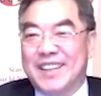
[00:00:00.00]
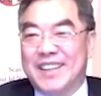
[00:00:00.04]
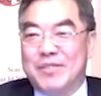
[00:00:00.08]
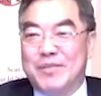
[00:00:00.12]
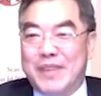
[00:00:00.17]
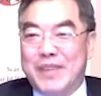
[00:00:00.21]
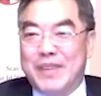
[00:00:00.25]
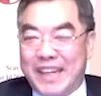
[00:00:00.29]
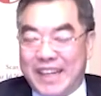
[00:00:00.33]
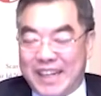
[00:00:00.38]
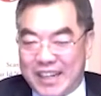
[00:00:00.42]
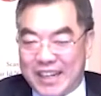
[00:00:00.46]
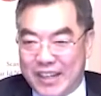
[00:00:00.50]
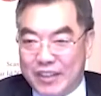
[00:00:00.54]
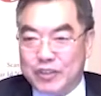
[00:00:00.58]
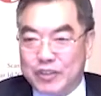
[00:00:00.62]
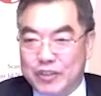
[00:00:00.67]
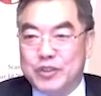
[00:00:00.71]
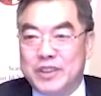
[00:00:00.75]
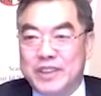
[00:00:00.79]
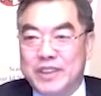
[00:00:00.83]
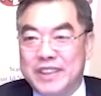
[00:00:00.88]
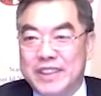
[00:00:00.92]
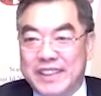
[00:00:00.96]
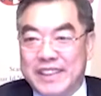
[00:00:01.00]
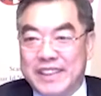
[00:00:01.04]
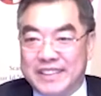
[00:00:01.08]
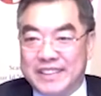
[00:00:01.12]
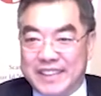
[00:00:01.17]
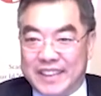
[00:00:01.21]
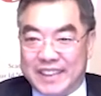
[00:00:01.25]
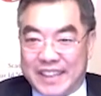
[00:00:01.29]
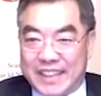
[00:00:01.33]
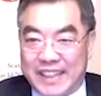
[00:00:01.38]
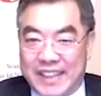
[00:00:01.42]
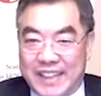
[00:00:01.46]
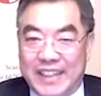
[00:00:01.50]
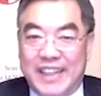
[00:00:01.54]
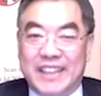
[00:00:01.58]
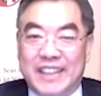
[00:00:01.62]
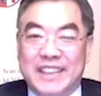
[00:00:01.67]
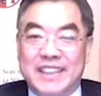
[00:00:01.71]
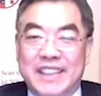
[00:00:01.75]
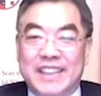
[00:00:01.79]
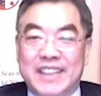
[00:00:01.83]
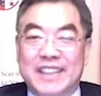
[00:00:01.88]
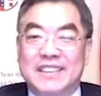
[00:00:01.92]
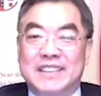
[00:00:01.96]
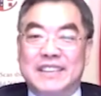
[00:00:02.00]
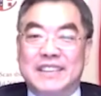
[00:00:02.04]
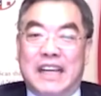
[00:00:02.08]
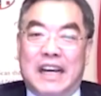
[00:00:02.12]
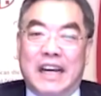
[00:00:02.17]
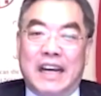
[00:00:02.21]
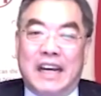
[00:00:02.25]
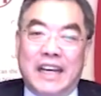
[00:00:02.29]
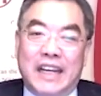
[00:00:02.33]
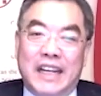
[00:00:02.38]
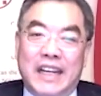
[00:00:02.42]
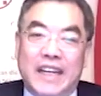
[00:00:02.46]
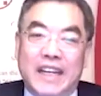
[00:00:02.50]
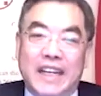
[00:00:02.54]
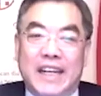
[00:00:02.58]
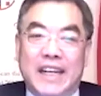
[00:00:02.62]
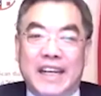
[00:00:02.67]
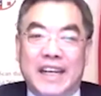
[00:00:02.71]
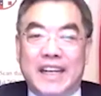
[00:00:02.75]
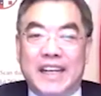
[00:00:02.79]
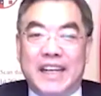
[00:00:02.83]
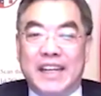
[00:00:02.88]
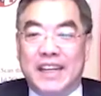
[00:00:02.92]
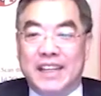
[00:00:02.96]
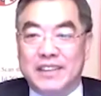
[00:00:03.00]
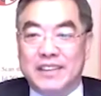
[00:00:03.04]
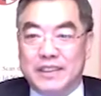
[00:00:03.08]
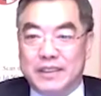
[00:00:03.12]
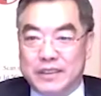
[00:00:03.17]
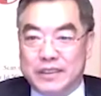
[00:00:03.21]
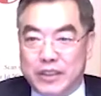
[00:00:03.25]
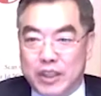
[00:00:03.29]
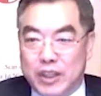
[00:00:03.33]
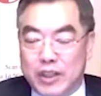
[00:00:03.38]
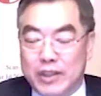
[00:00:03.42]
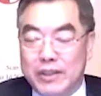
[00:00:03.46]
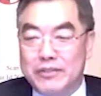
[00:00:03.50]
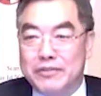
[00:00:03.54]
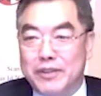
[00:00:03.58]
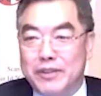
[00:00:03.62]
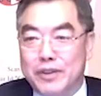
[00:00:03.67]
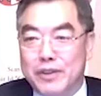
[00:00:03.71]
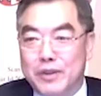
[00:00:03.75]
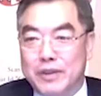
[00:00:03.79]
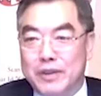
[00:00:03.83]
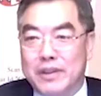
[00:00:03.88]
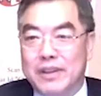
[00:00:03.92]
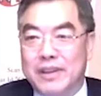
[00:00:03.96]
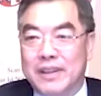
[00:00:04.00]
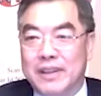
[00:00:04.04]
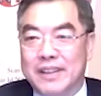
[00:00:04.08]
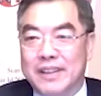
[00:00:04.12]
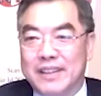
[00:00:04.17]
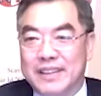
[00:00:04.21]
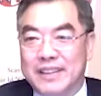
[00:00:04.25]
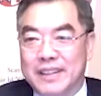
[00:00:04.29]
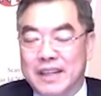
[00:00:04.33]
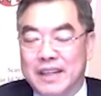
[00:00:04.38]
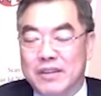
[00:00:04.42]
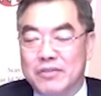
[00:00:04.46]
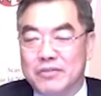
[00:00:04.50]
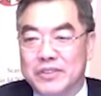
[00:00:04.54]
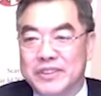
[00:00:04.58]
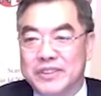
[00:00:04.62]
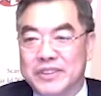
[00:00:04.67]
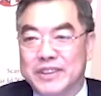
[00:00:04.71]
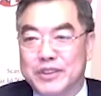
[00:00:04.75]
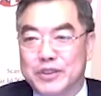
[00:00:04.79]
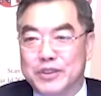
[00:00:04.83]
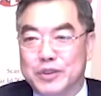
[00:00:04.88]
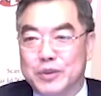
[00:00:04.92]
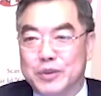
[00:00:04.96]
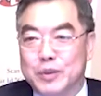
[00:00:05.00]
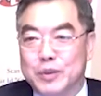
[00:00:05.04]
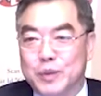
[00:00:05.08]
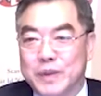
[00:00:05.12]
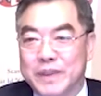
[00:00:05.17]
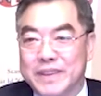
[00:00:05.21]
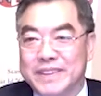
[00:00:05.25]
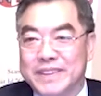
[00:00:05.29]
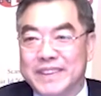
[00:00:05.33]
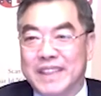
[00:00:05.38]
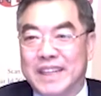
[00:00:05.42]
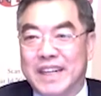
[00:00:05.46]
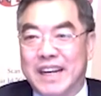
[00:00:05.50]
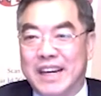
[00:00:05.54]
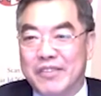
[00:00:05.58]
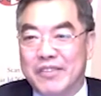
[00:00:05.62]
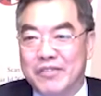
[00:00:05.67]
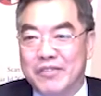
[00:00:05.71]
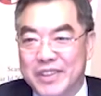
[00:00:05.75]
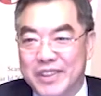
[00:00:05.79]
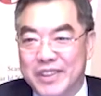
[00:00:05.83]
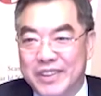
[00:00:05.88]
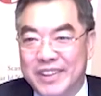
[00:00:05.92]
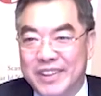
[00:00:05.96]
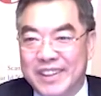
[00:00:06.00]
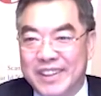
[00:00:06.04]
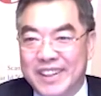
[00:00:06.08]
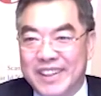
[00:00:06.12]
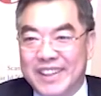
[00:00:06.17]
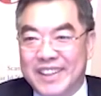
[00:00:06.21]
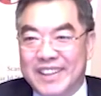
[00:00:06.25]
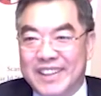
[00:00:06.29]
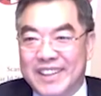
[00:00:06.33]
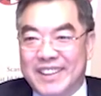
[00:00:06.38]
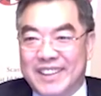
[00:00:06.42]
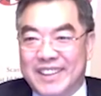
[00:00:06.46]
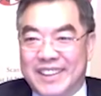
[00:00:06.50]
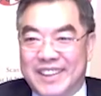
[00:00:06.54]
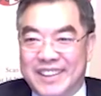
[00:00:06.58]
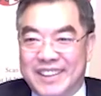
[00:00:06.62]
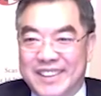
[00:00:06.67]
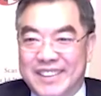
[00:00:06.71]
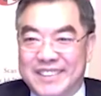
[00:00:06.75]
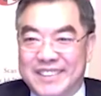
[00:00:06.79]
My consulate and the Connecticut, I had a telephone conversation with the governor, and